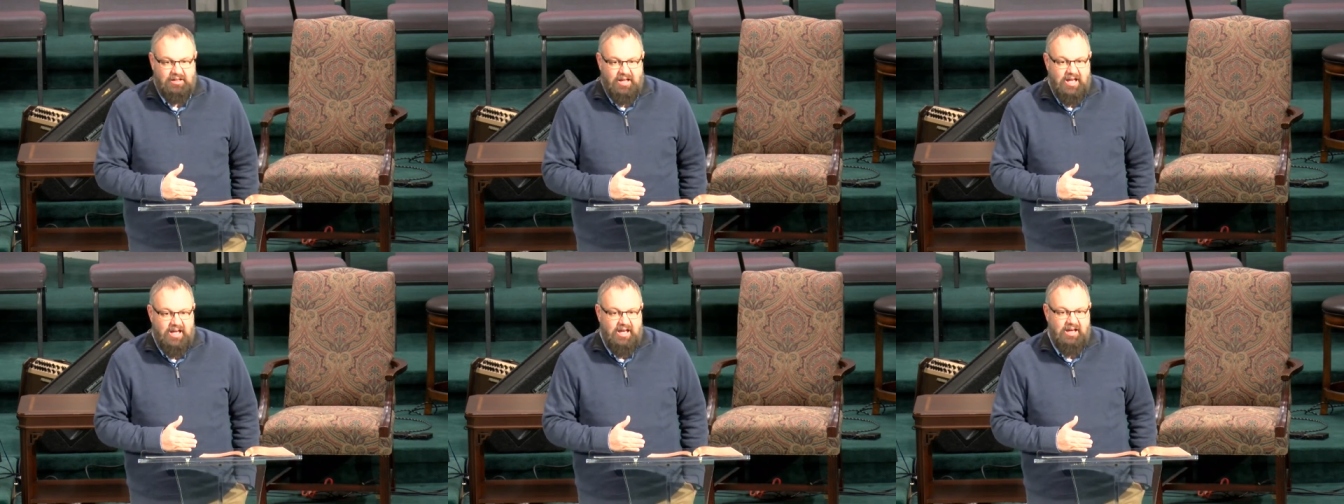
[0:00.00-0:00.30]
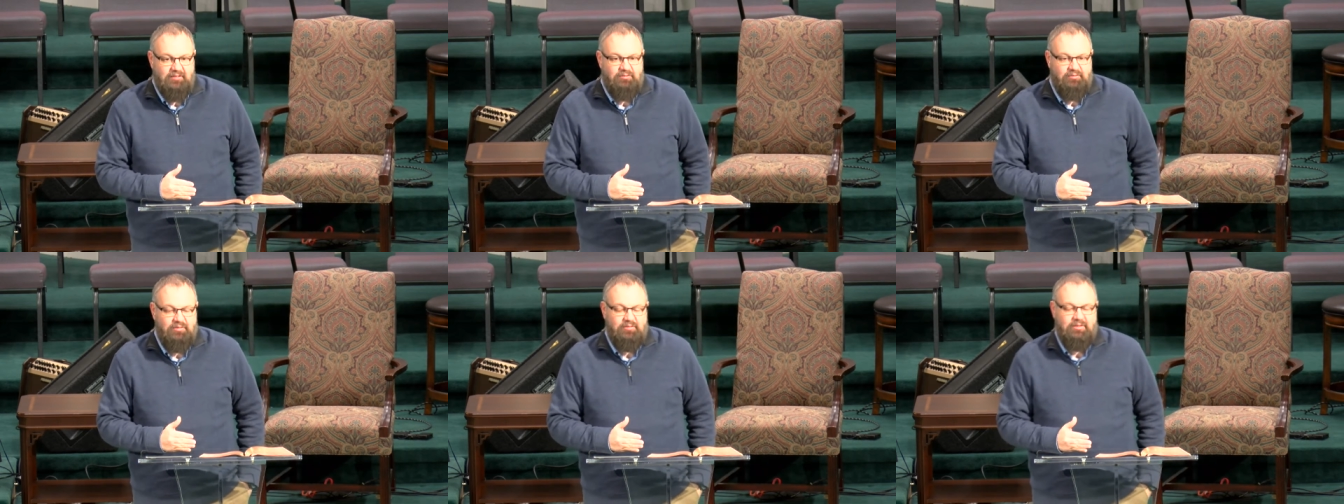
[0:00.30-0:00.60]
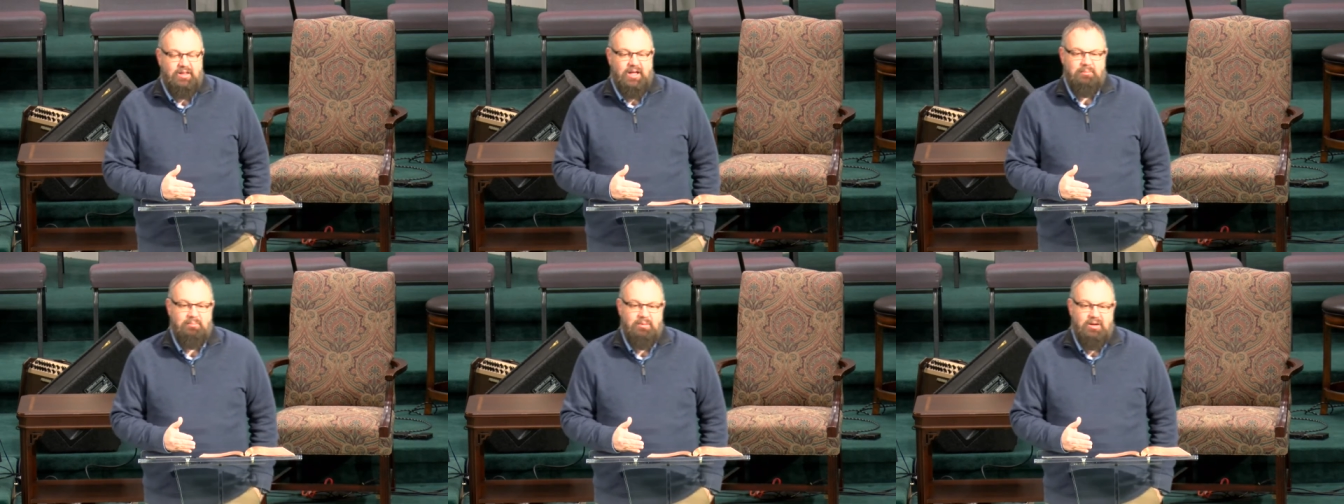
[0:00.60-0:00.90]
have
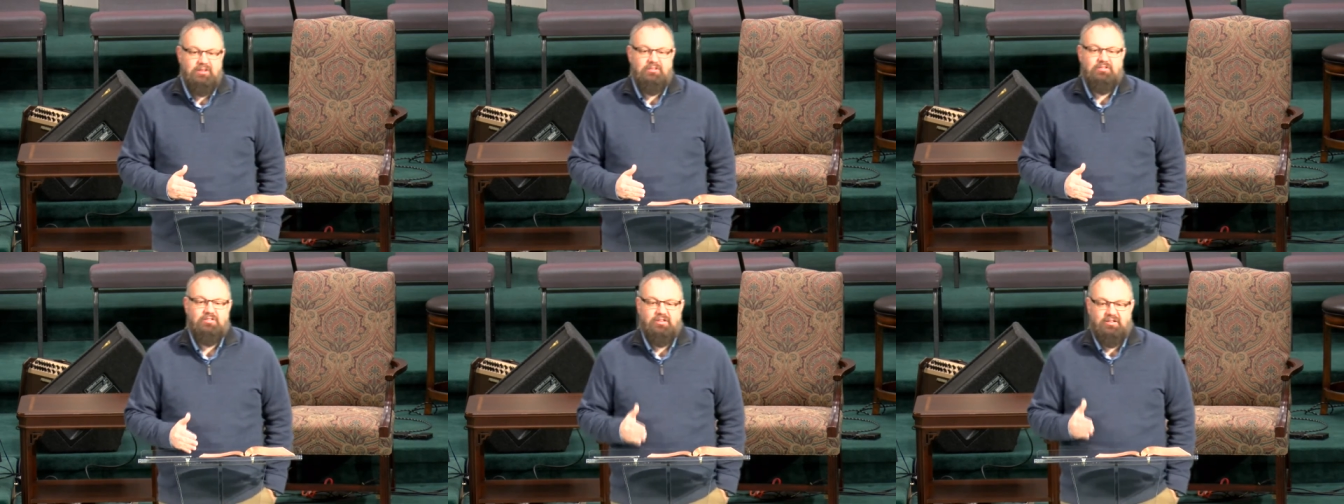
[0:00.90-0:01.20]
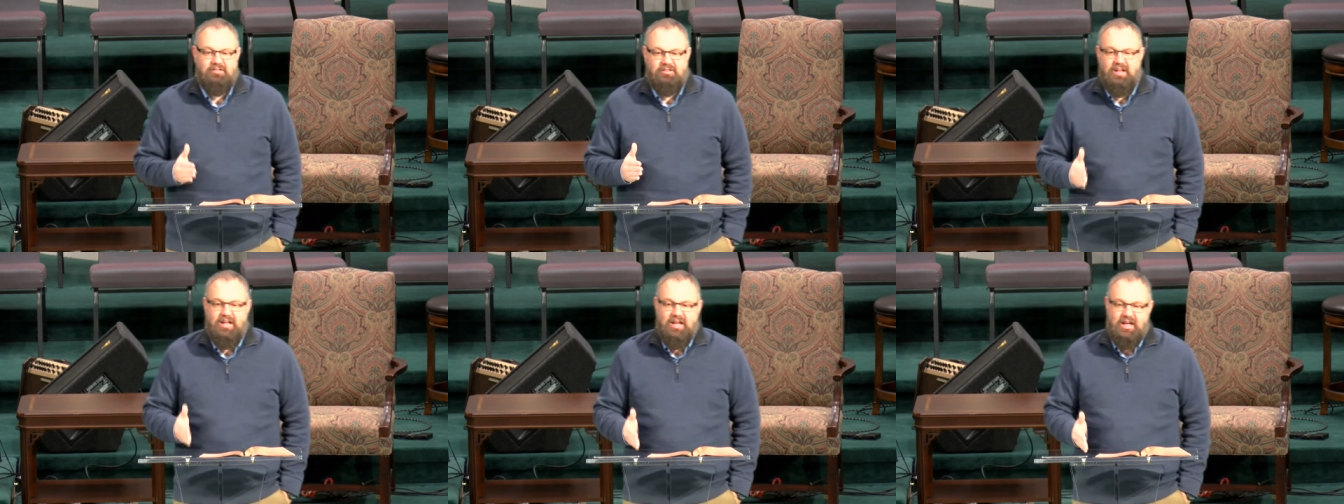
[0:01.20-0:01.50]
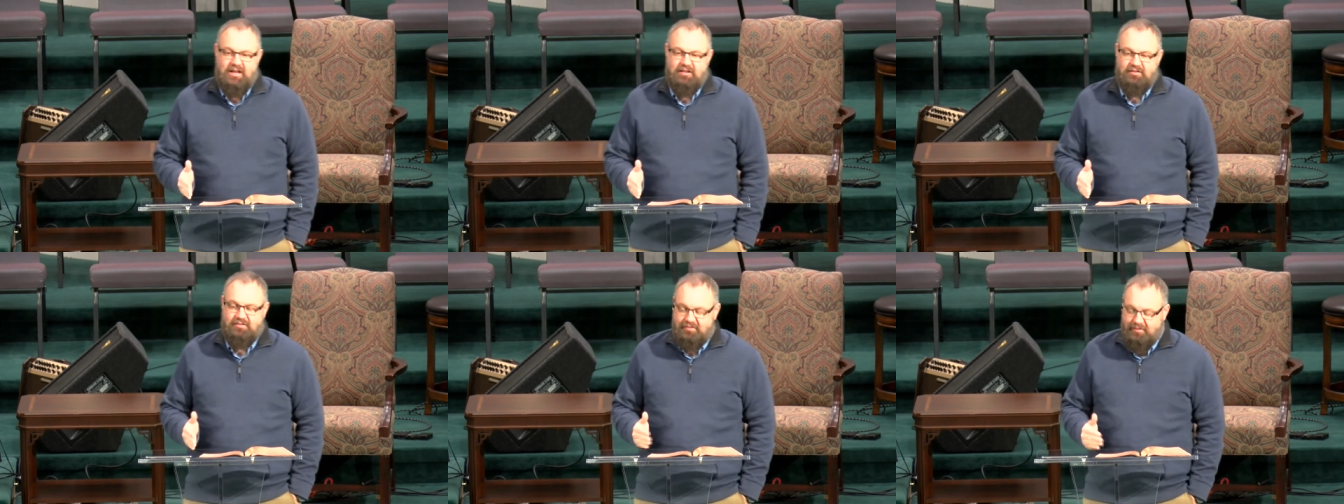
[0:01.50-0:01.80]
that much
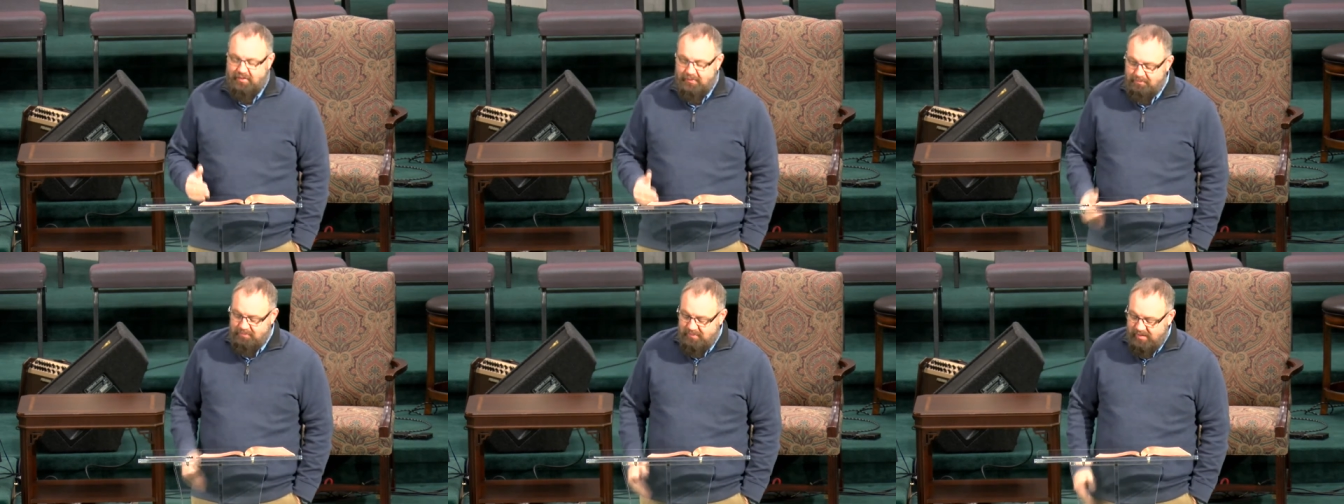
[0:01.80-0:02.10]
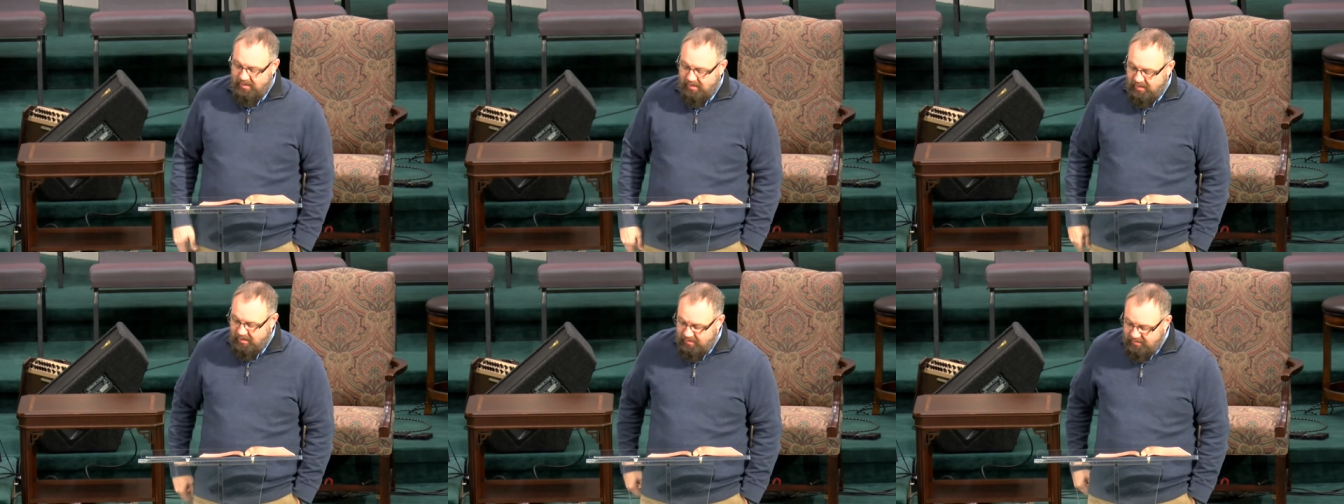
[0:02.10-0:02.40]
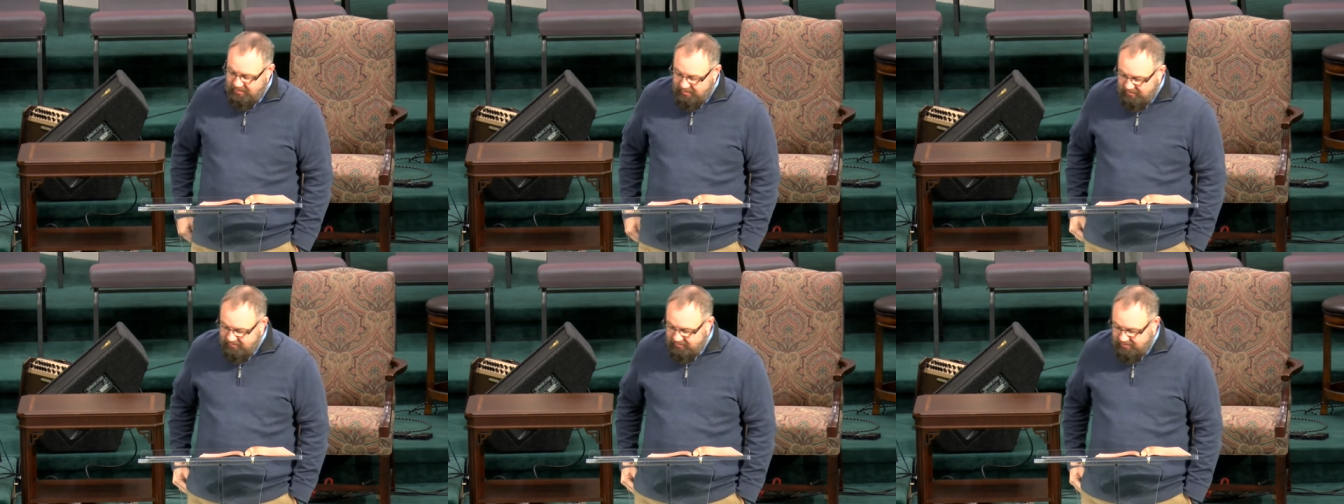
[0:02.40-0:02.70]
success uh,
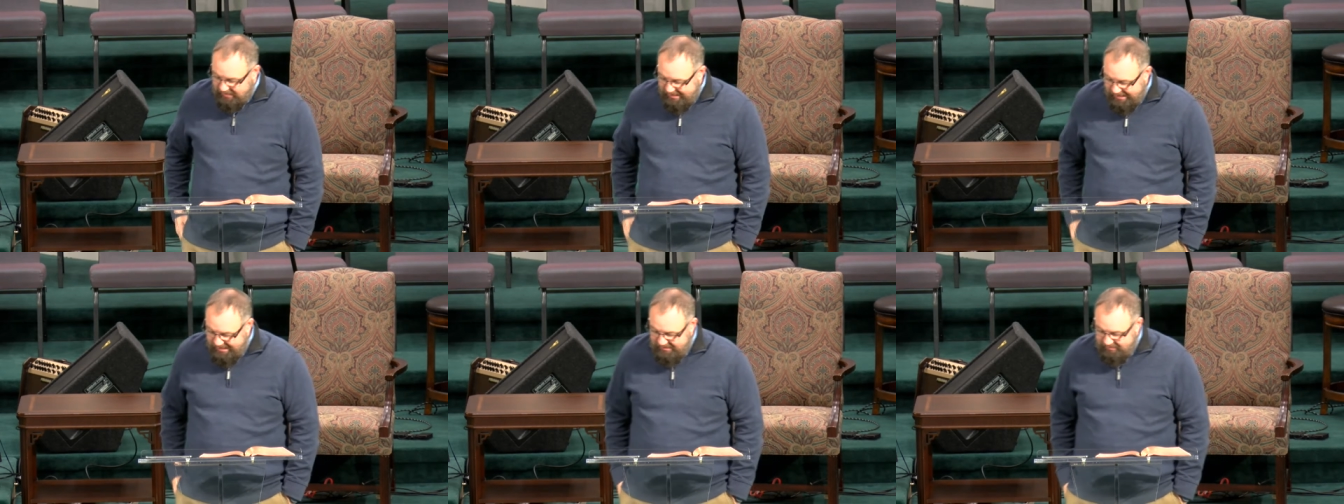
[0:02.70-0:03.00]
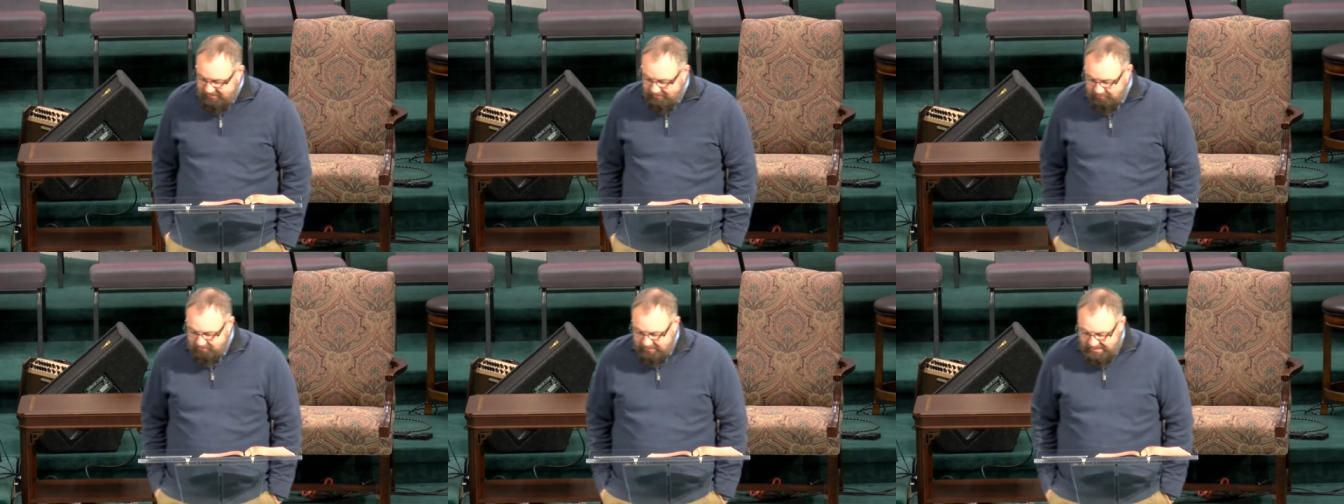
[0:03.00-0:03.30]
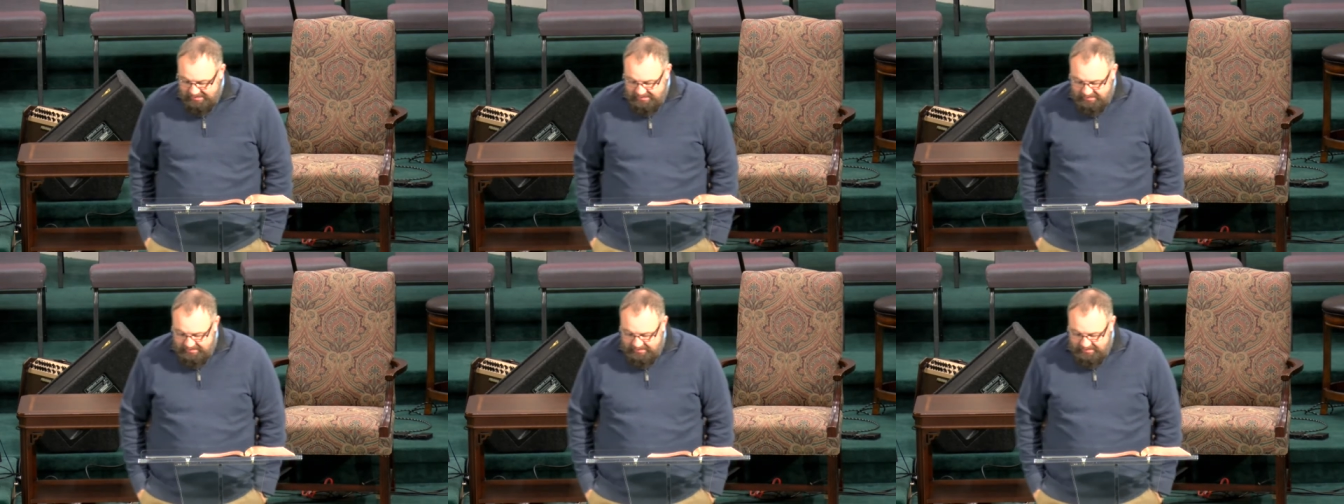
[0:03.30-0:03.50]
in the kingdom.